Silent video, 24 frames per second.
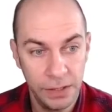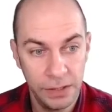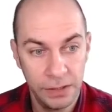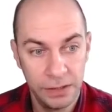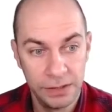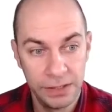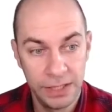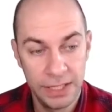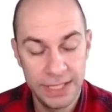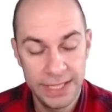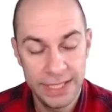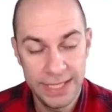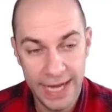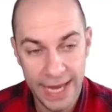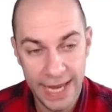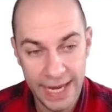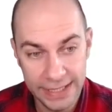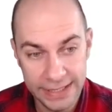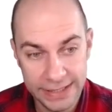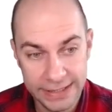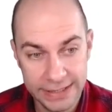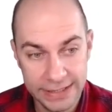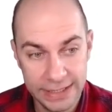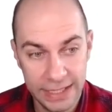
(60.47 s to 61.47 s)
The
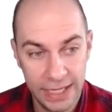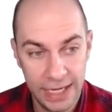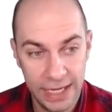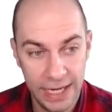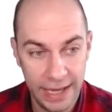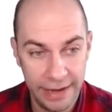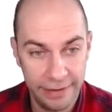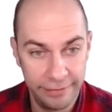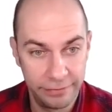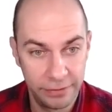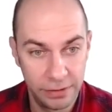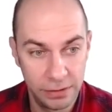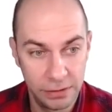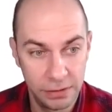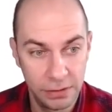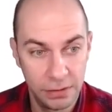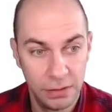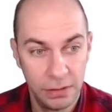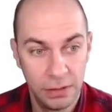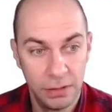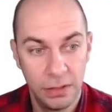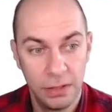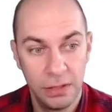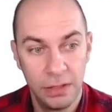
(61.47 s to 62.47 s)
next level
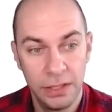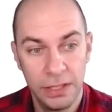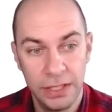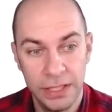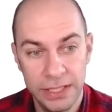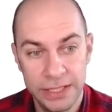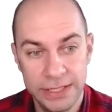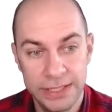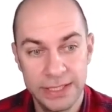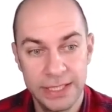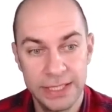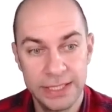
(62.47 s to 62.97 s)
is